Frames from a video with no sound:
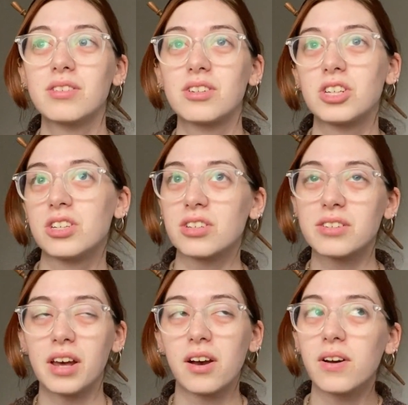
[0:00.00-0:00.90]
she's just
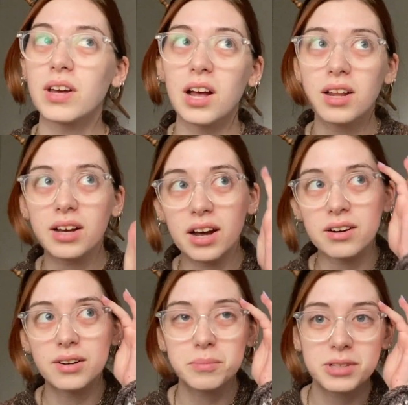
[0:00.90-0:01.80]
like, oh yeah, like, I don't
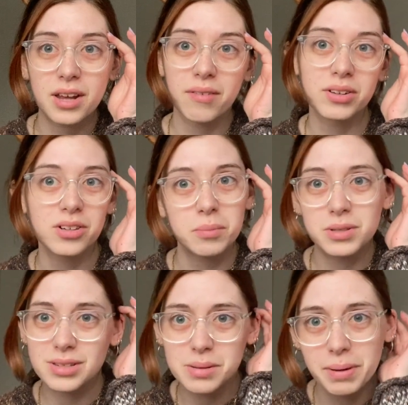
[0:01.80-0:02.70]
know, I'm just having trouble
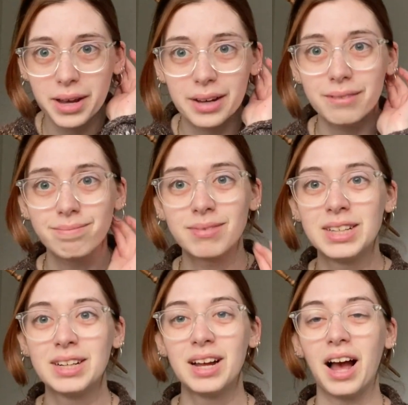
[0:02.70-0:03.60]
sleeping.
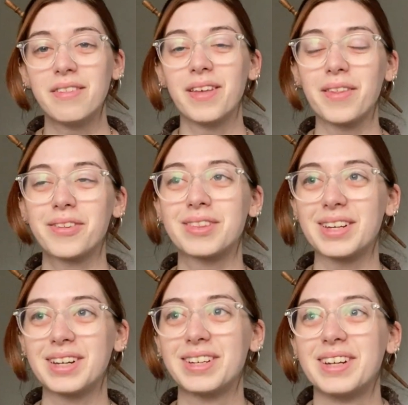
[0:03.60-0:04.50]
And then
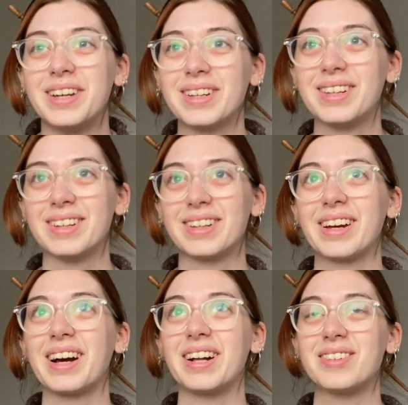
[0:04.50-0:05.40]
the
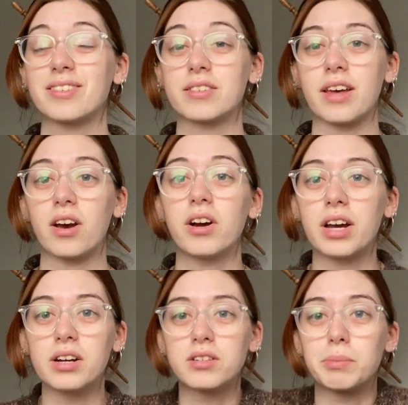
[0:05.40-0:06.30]
psychologist is like, okay,
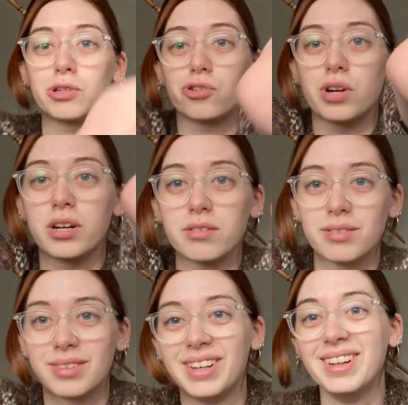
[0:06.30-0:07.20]
here's a bunch of
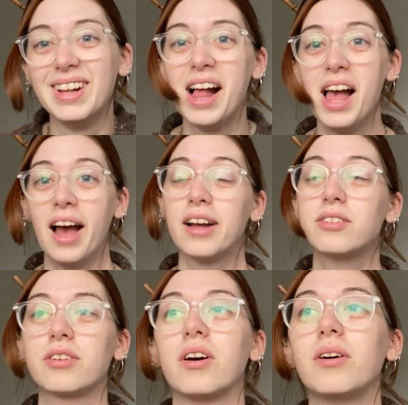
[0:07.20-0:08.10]
drugs. And
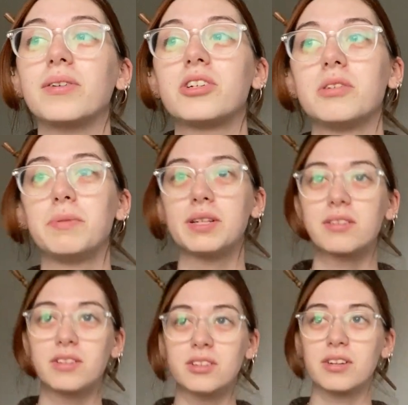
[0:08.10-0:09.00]
so she
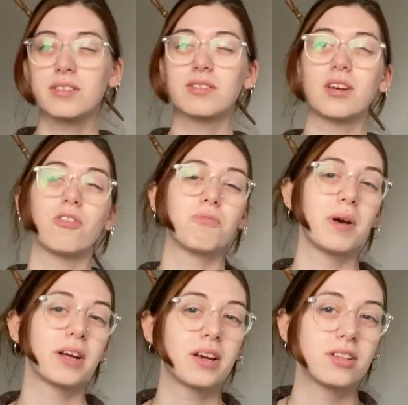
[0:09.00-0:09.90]
basically just like
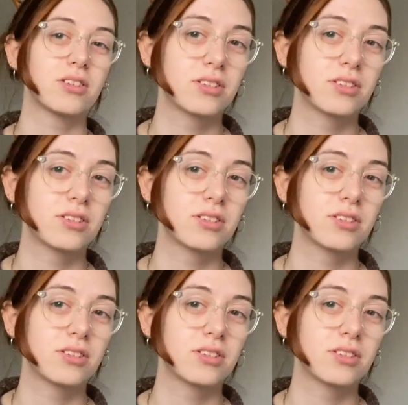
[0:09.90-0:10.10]
self-medicates